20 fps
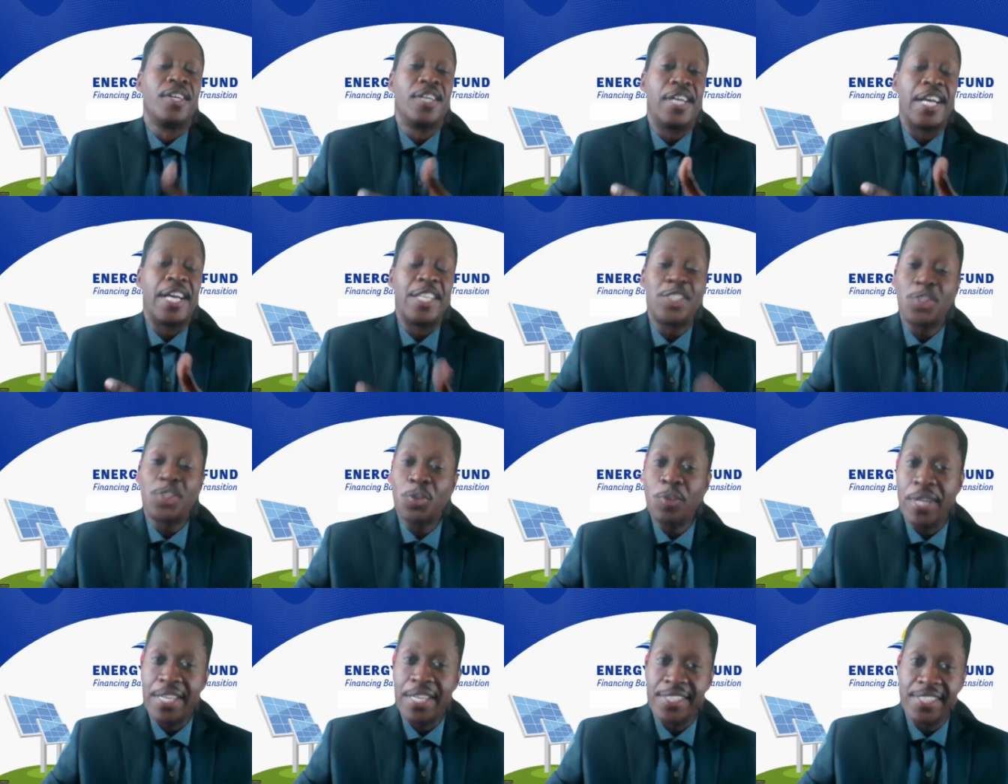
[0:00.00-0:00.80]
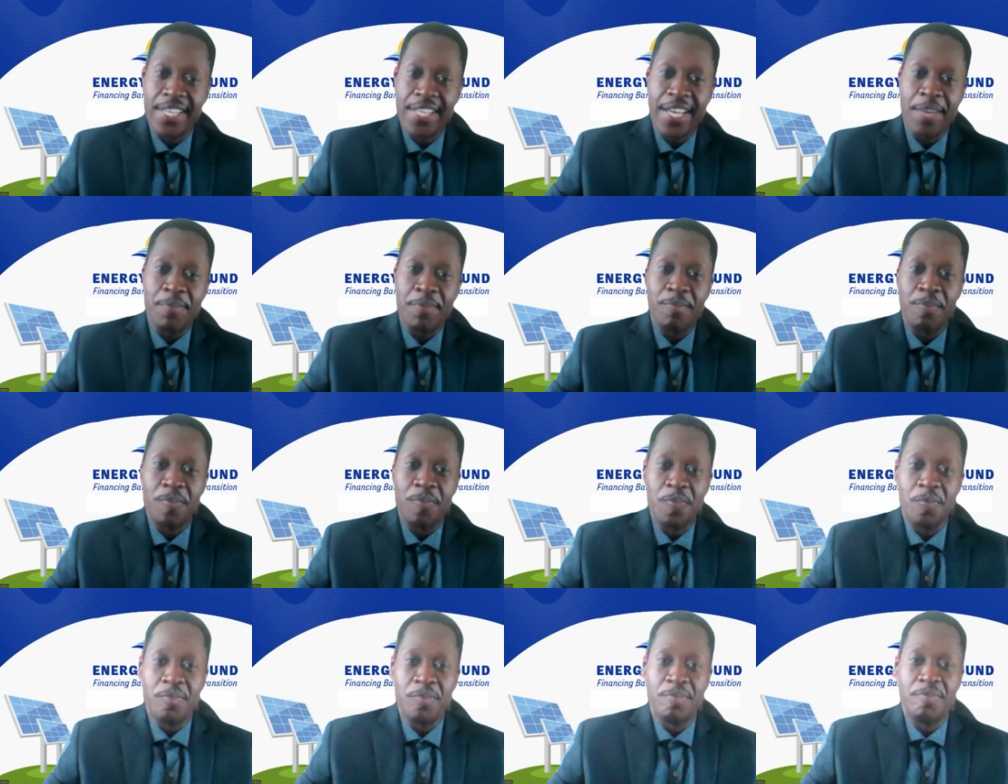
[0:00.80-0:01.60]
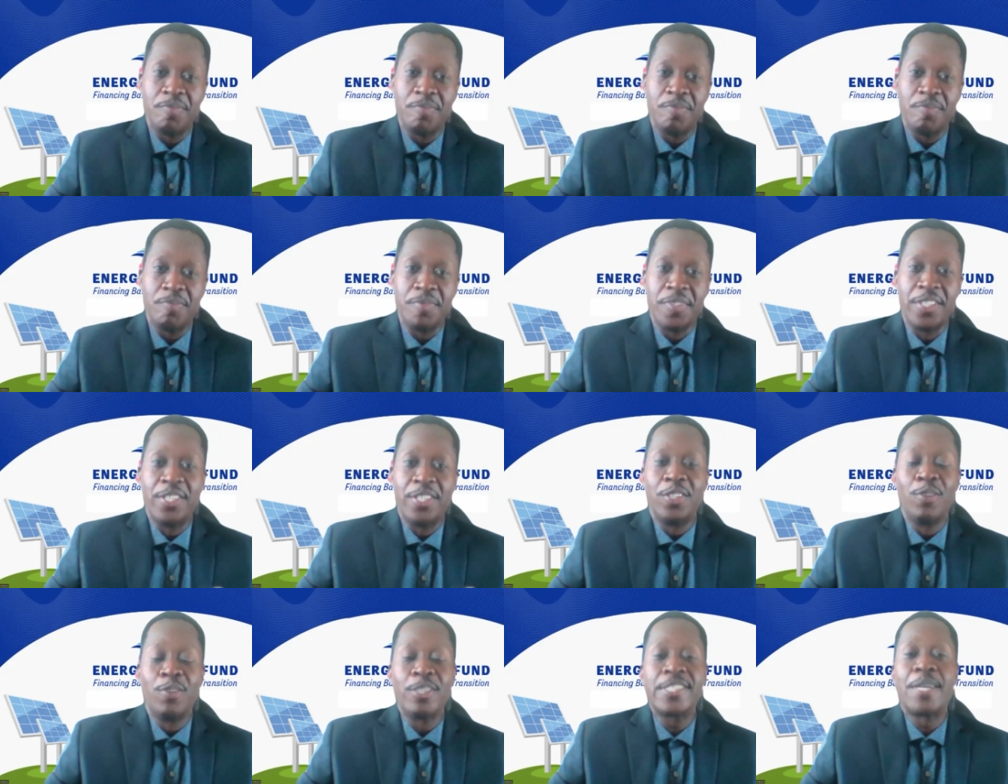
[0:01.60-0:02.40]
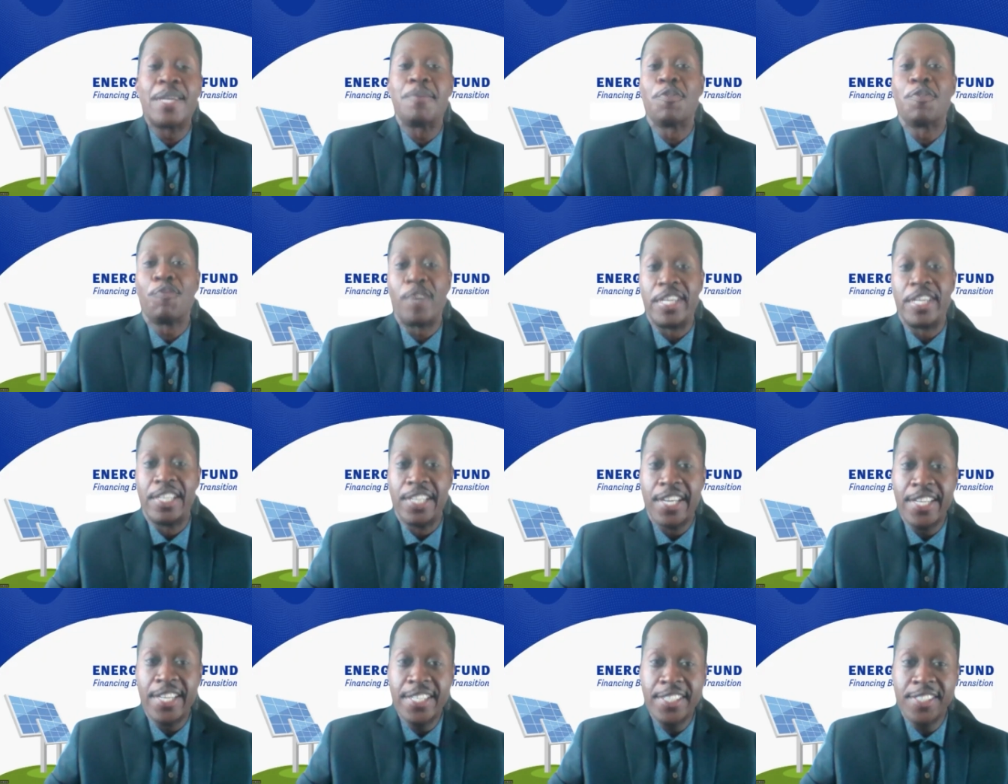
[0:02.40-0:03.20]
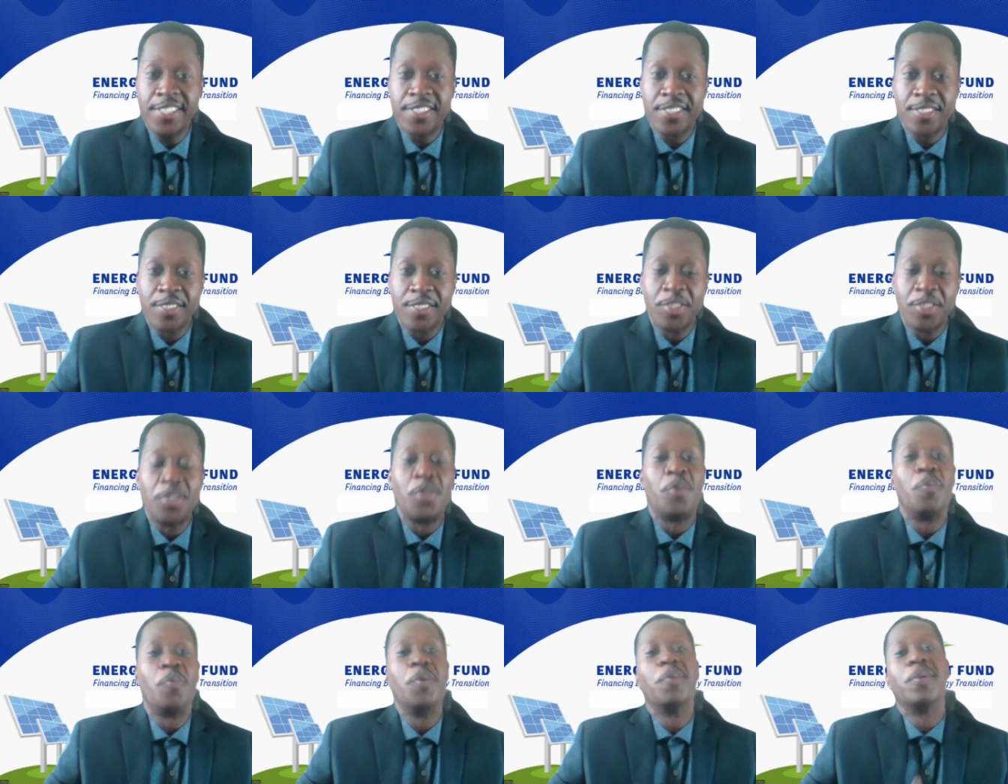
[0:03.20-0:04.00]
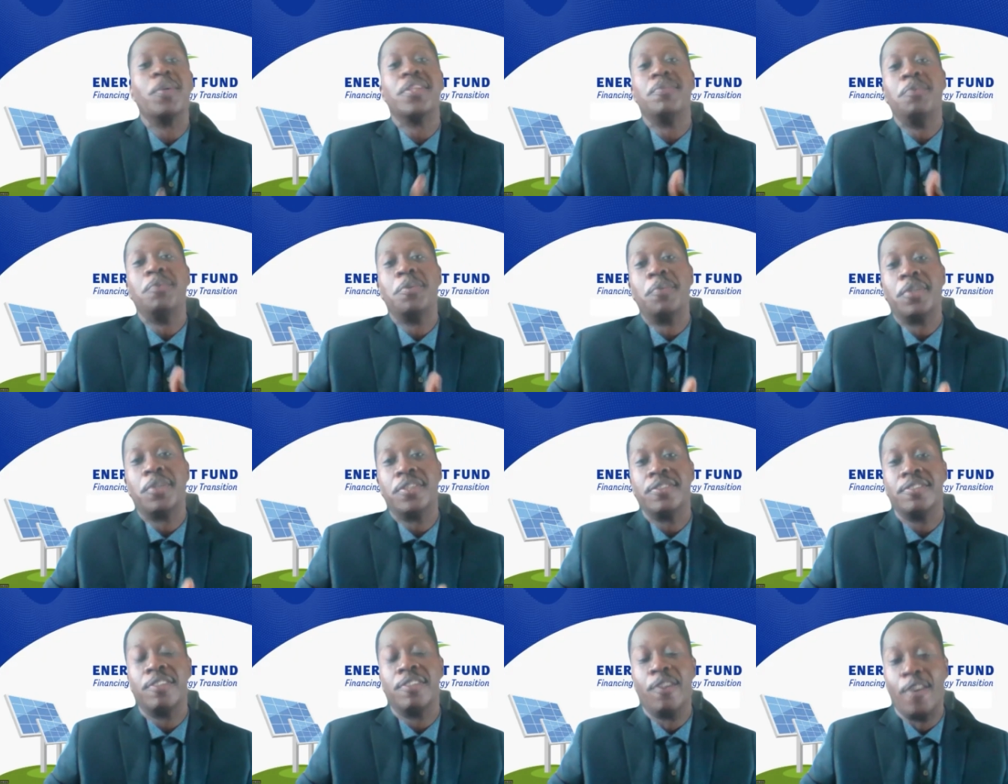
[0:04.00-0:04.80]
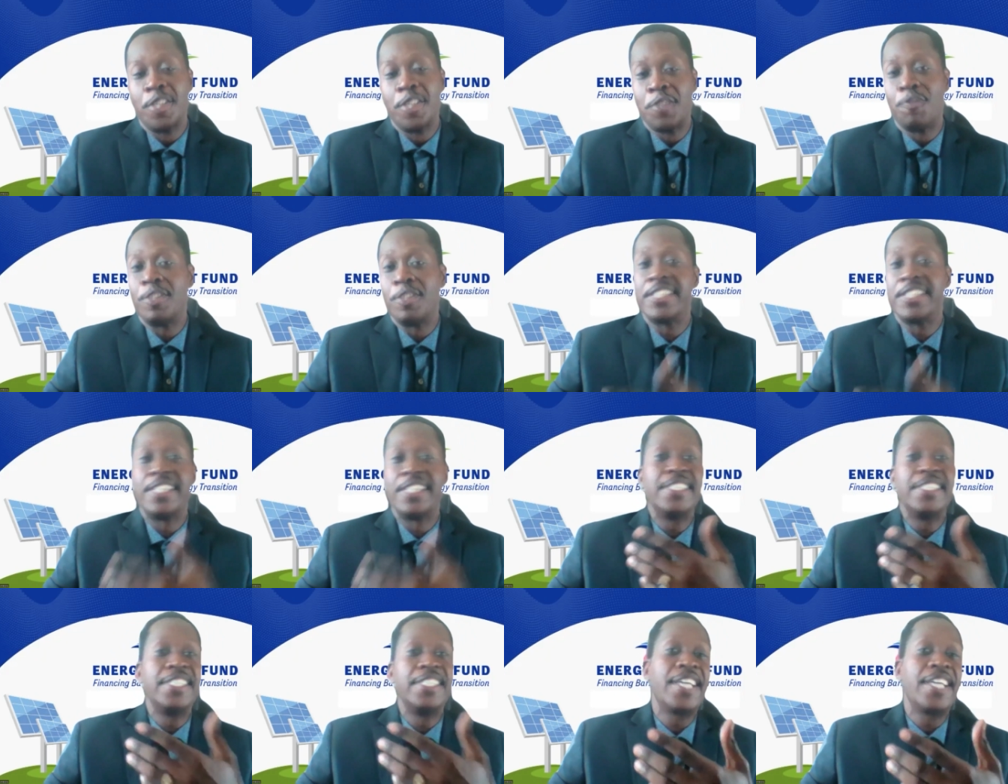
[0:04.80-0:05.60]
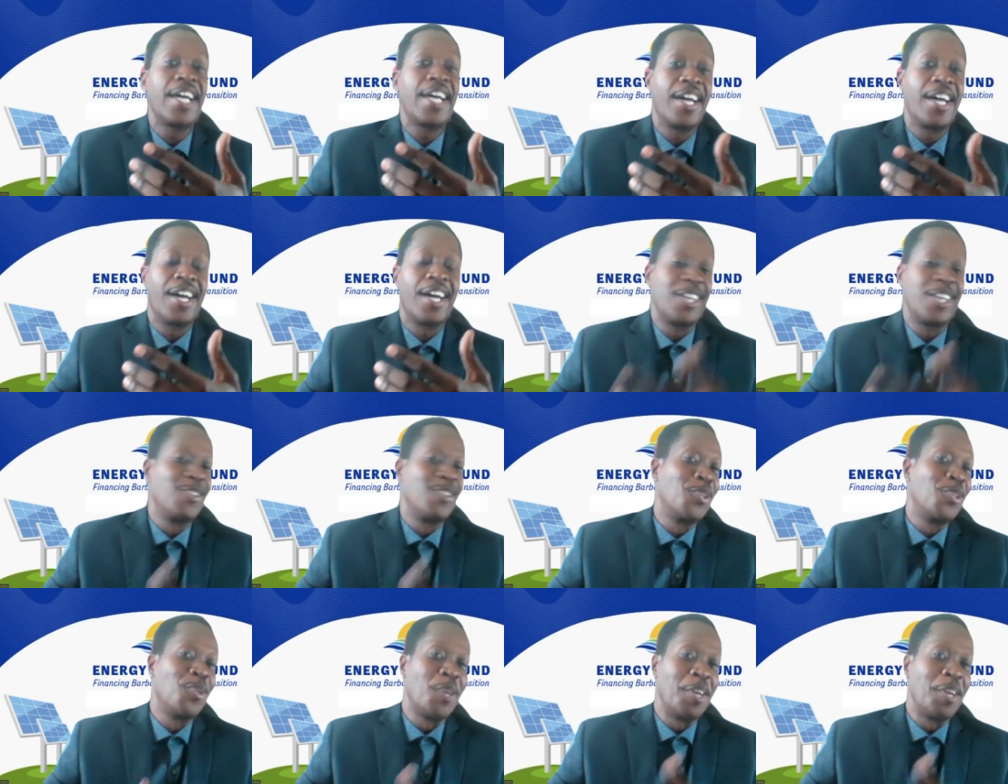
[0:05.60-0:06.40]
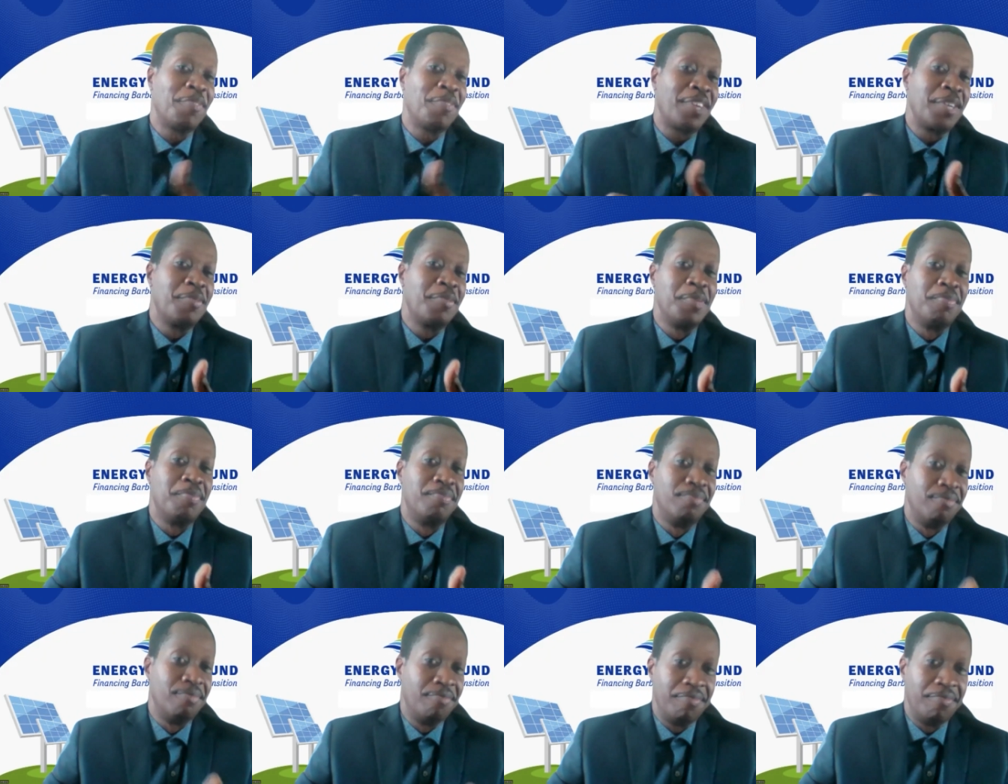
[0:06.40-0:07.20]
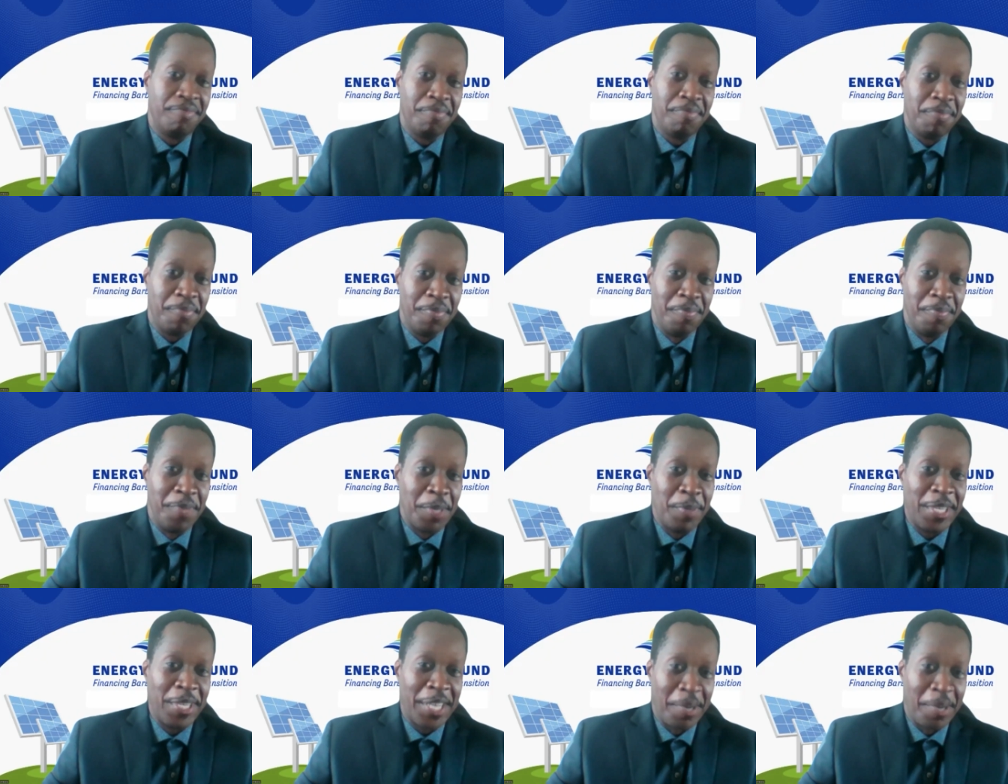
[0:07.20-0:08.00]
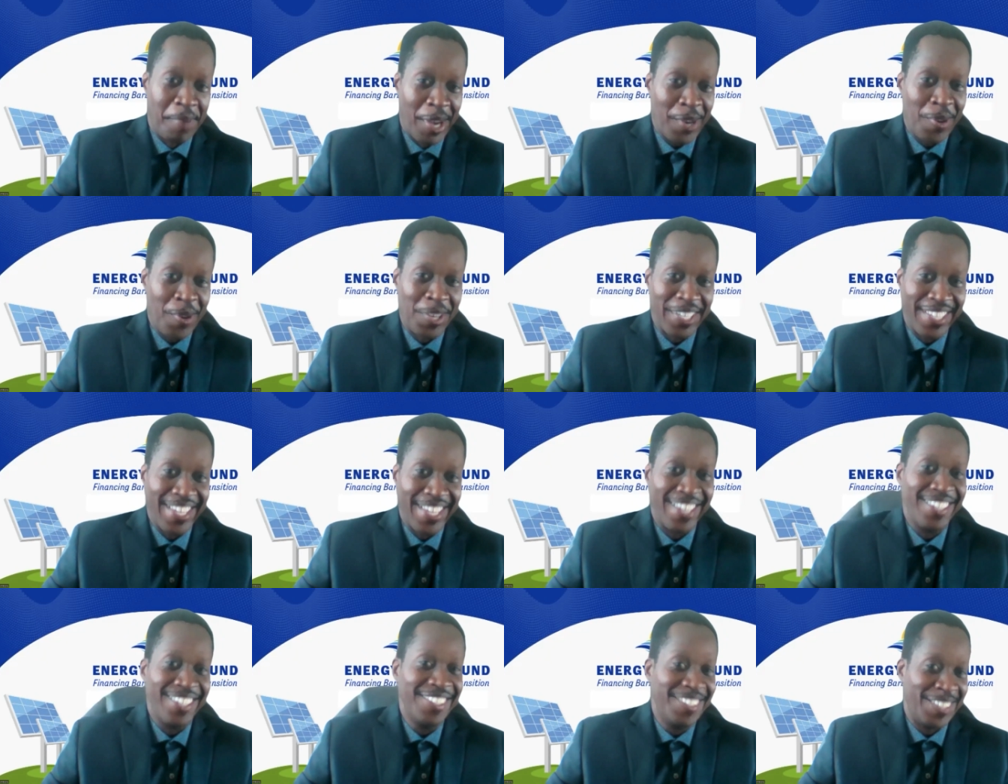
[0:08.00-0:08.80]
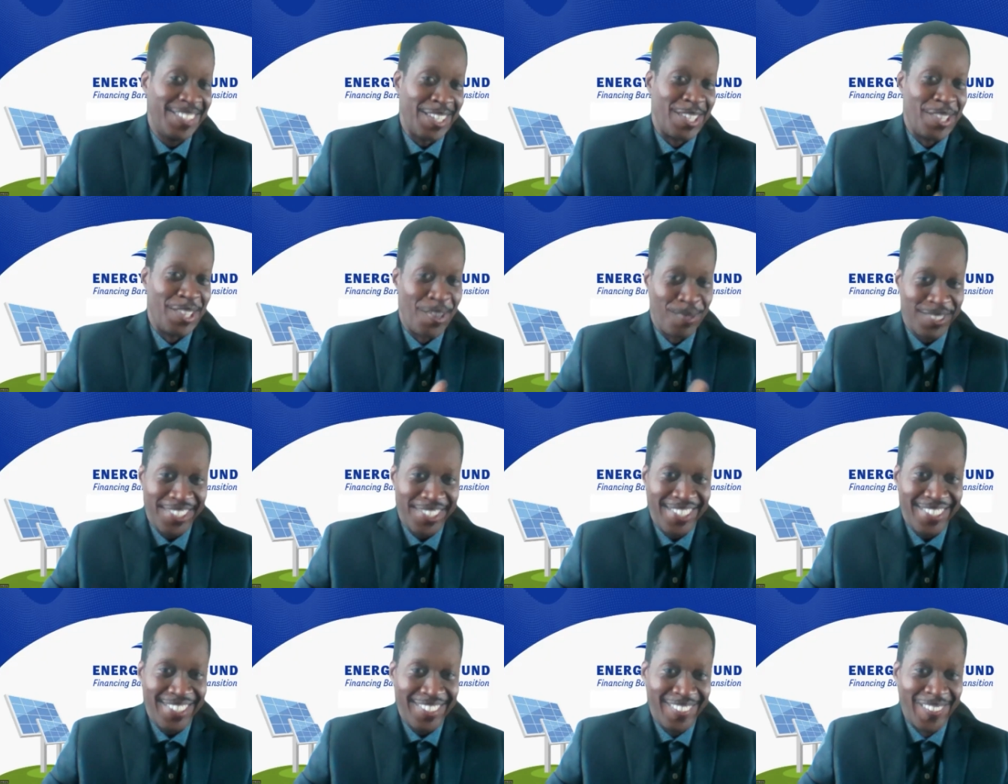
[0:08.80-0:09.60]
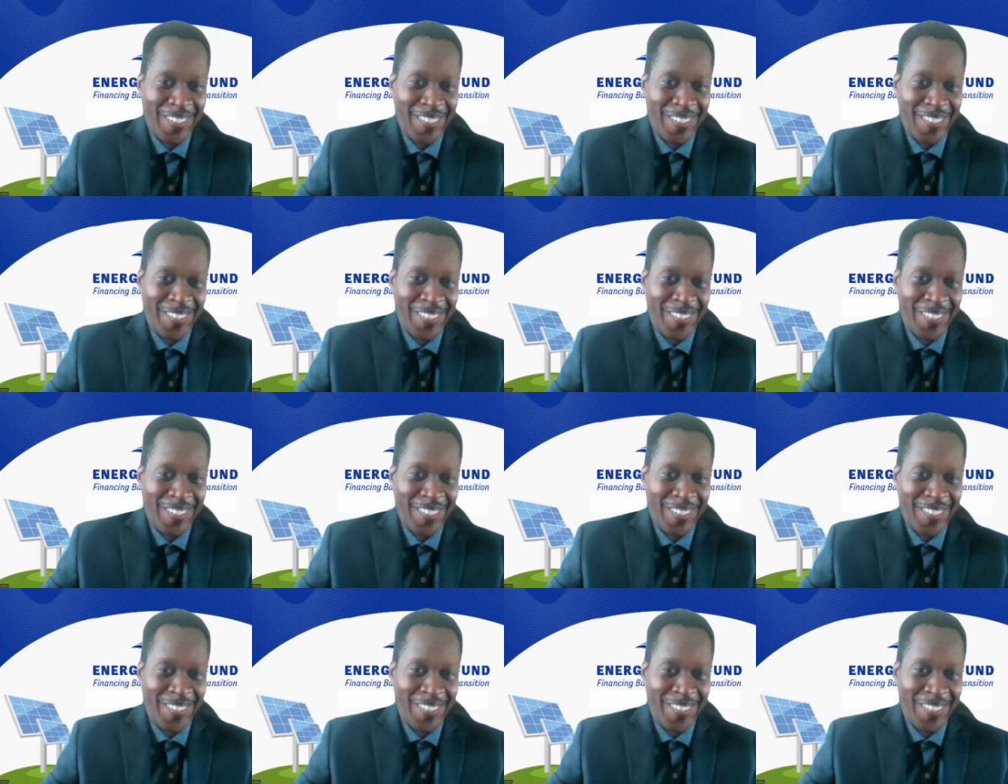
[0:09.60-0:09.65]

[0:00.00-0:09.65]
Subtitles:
as soon as those steps are finalized, we will launch a facility. I don't know if I will maybe come back on again to announce it,